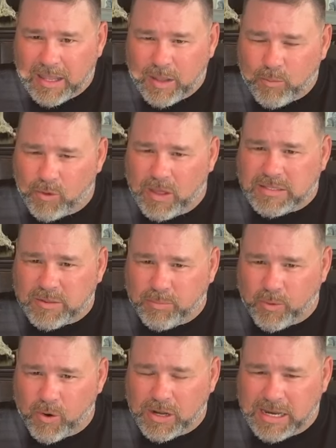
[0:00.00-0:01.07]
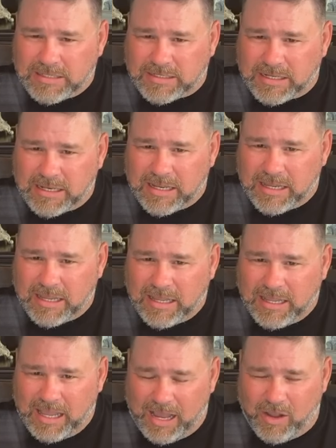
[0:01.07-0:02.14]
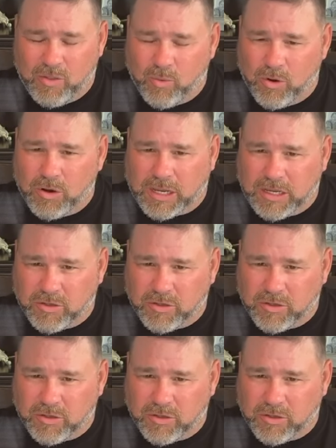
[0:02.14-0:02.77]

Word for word: Well, that's important, isn't it? How in the world can